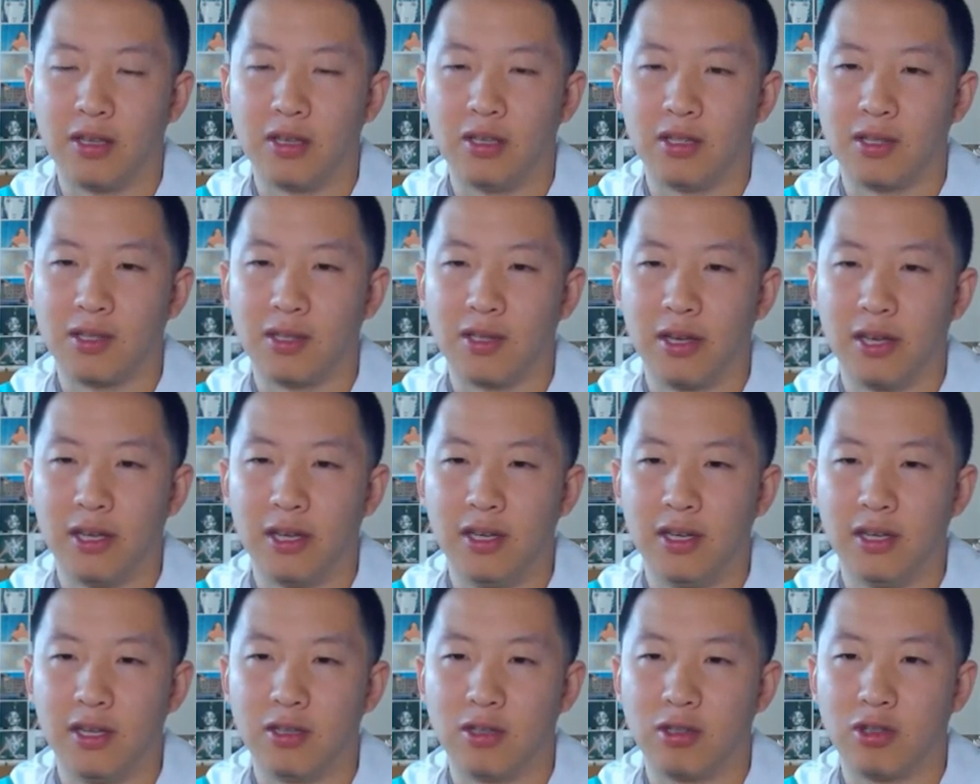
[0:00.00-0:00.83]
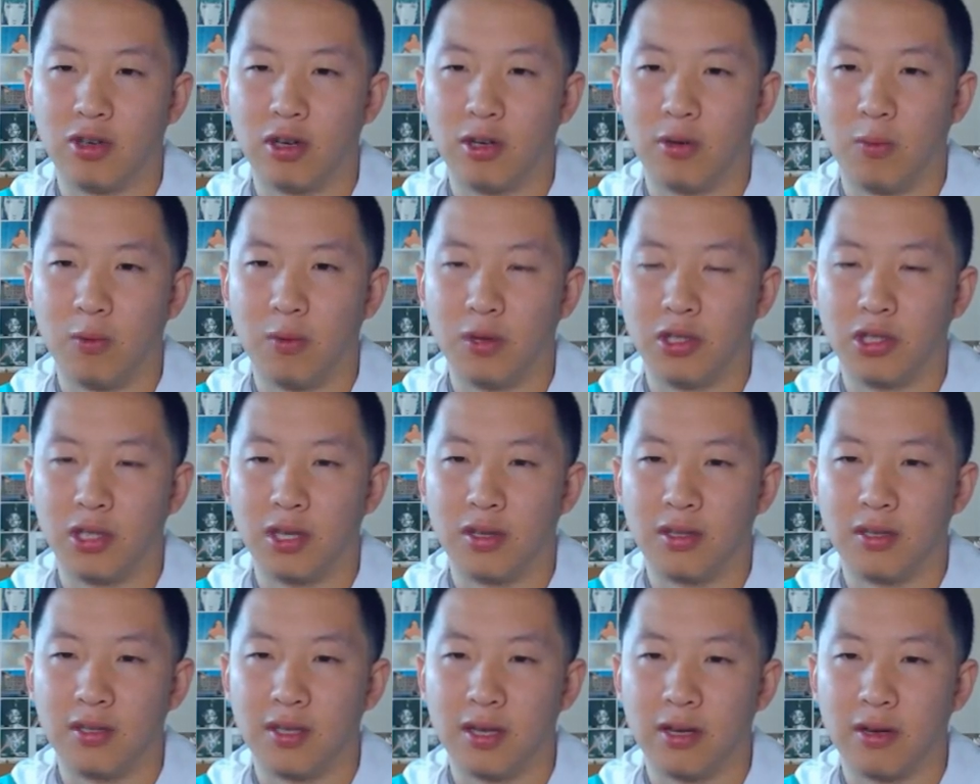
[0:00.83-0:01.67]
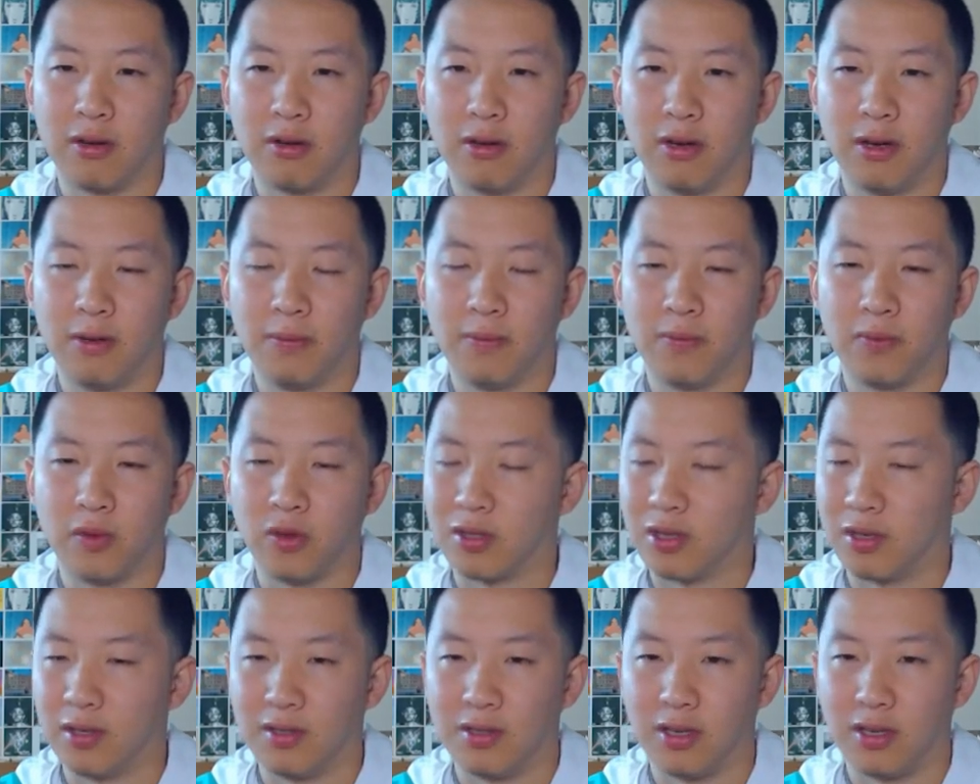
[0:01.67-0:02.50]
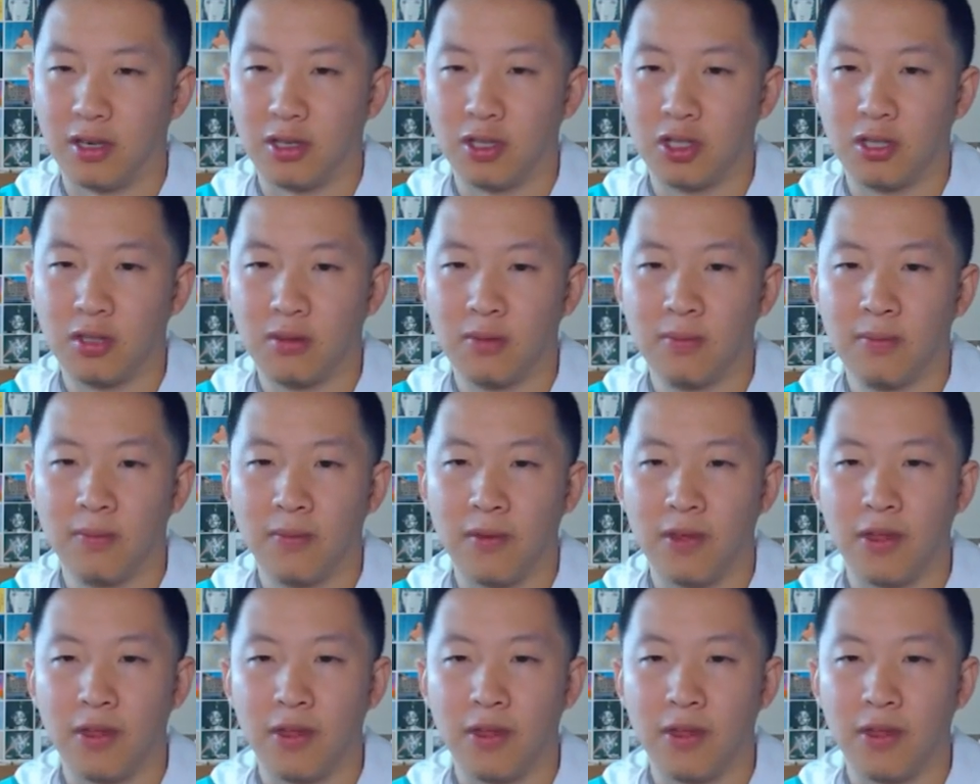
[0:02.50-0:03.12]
and then just Lightning to try to one-shot the Zekrom. Or, sorry, Zacian.